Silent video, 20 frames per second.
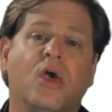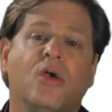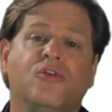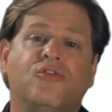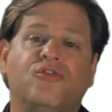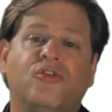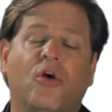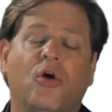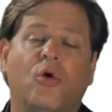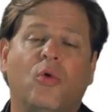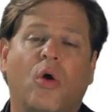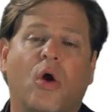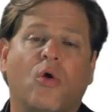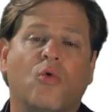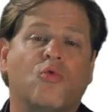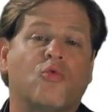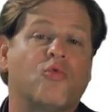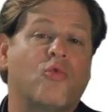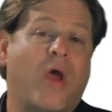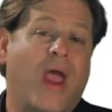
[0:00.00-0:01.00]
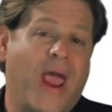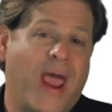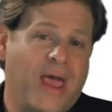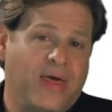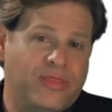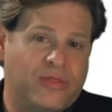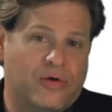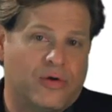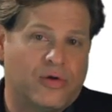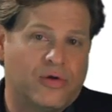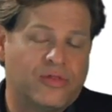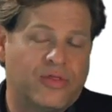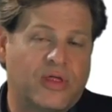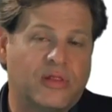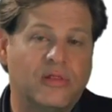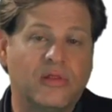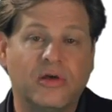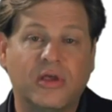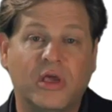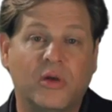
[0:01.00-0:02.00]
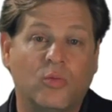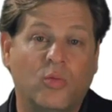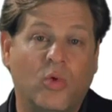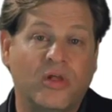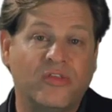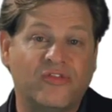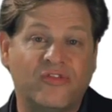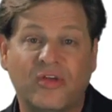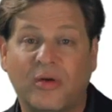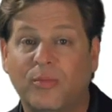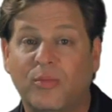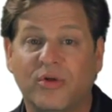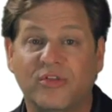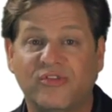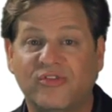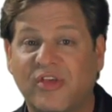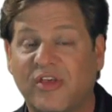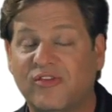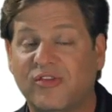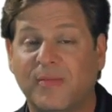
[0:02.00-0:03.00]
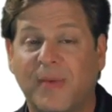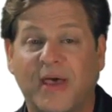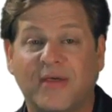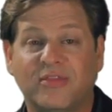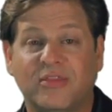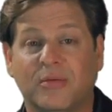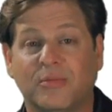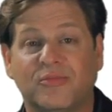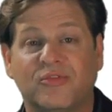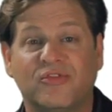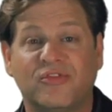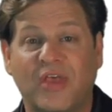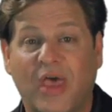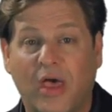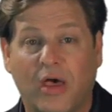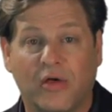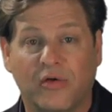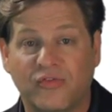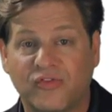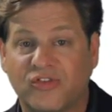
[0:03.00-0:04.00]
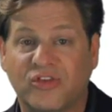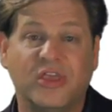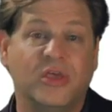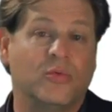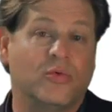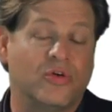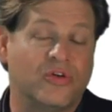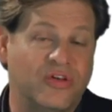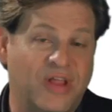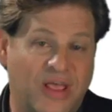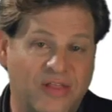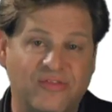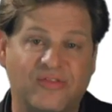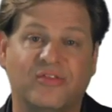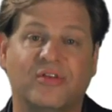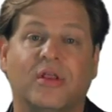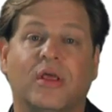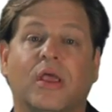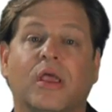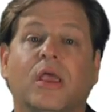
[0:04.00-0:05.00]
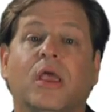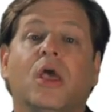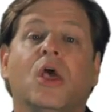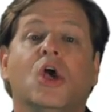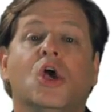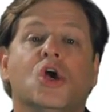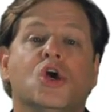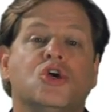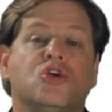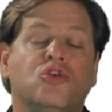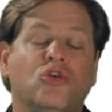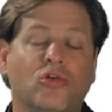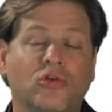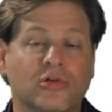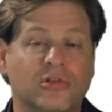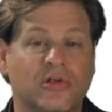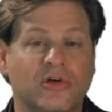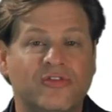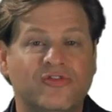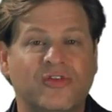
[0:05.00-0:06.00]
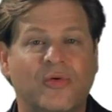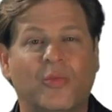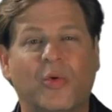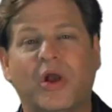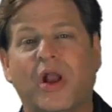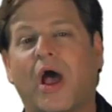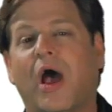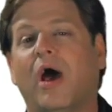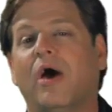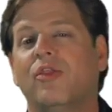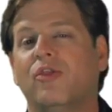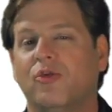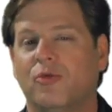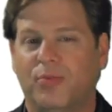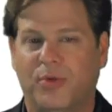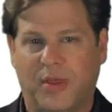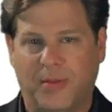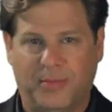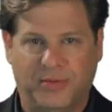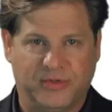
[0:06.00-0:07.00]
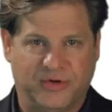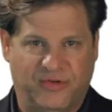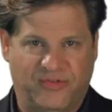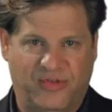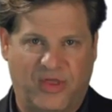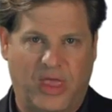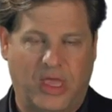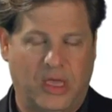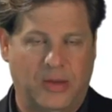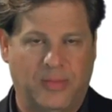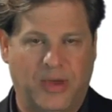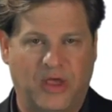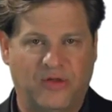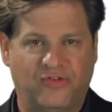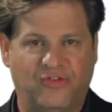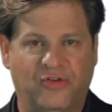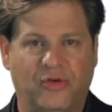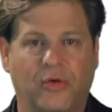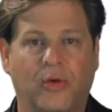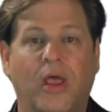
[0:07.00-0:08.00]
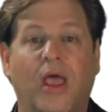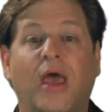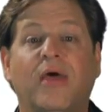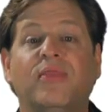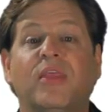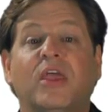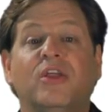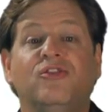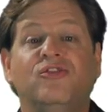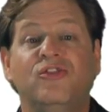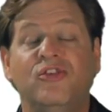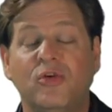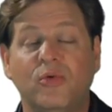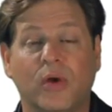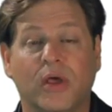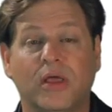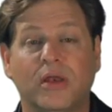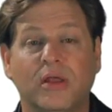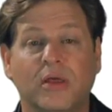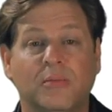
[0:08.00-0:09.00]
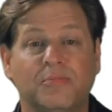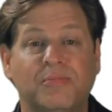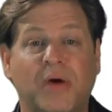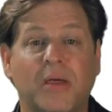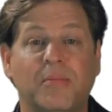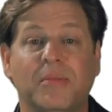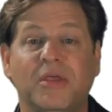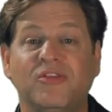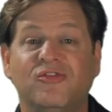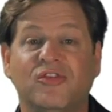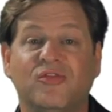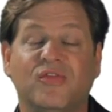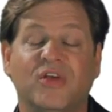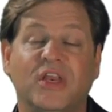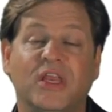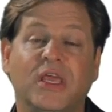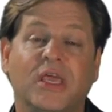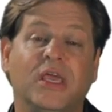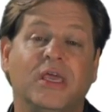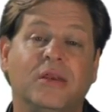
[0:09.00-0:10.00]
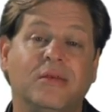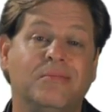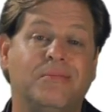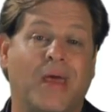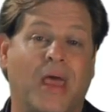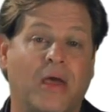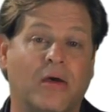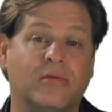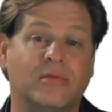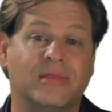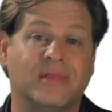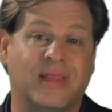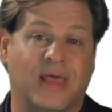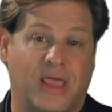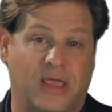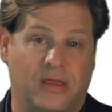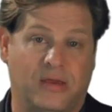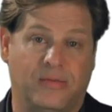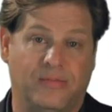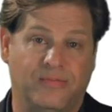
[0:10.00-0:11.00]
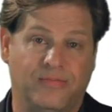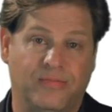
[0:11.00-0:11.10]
So rather than look at what someone says about themselves, keyword density, Google looks at what other people are saying about you, and they do it by means of an inbound link.